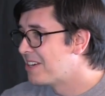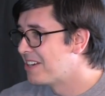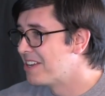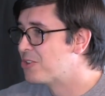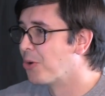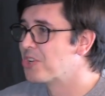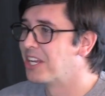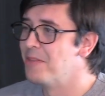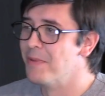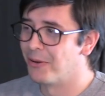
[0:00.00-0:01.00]
uh,
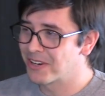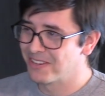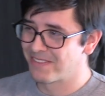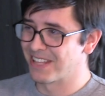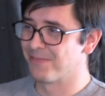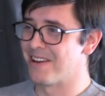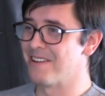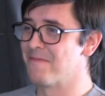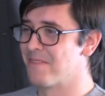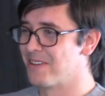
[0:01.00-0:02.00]
indulging in the milk. That's
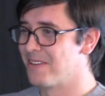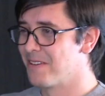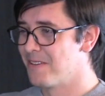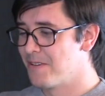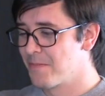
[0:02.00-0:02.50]
fine. Ah, yeah,